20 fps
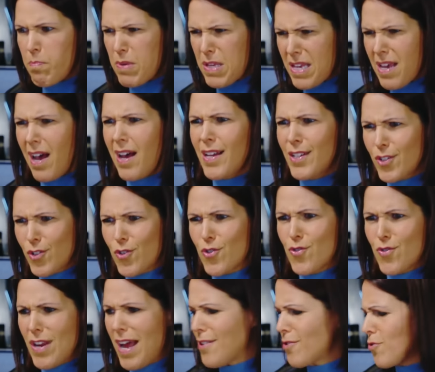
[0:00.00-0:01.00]
beyond.
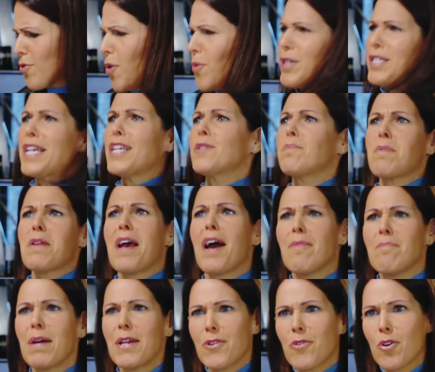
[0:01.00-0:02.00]
I don't know, it tastes beyond my